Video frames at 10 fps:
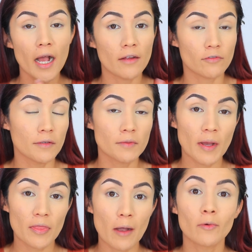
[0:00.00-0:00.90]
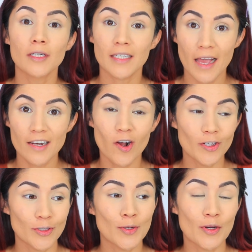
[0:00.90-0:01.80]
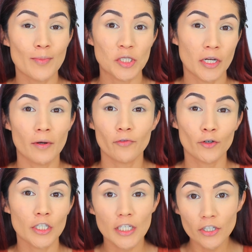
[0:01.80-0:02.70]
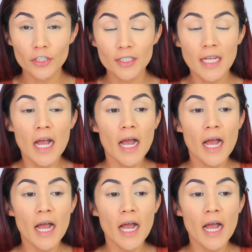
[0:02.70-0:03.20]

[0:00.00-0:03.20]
I've raved about that one again also here on my channel for years.